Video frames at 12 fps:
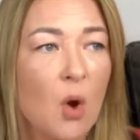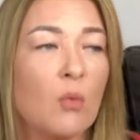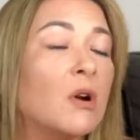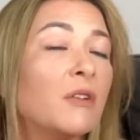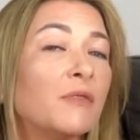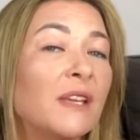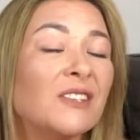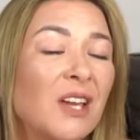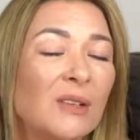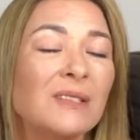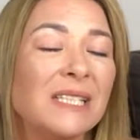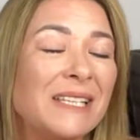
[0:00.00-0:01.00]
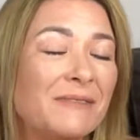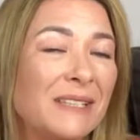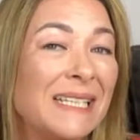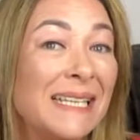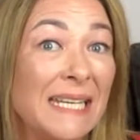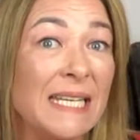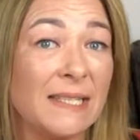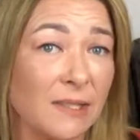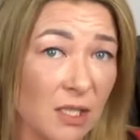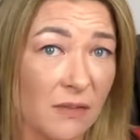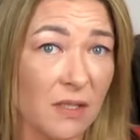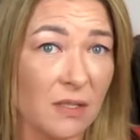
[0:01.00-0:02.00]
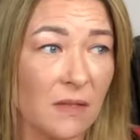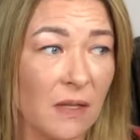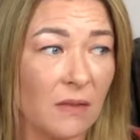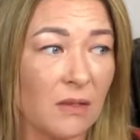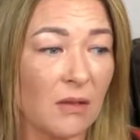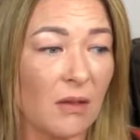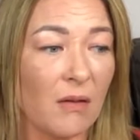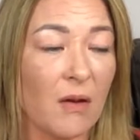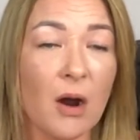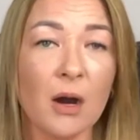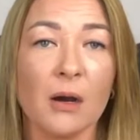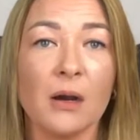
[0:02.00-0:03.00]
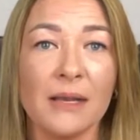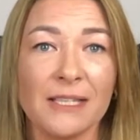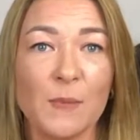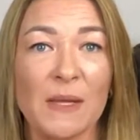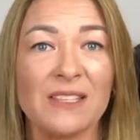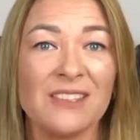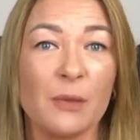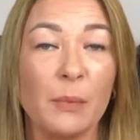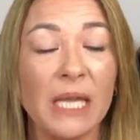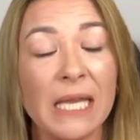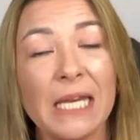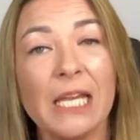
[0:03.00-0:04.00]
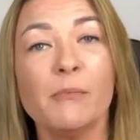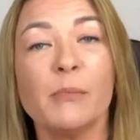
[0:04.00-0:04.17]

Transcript: What if they don't leave the cleaning service that are expected in the beginning,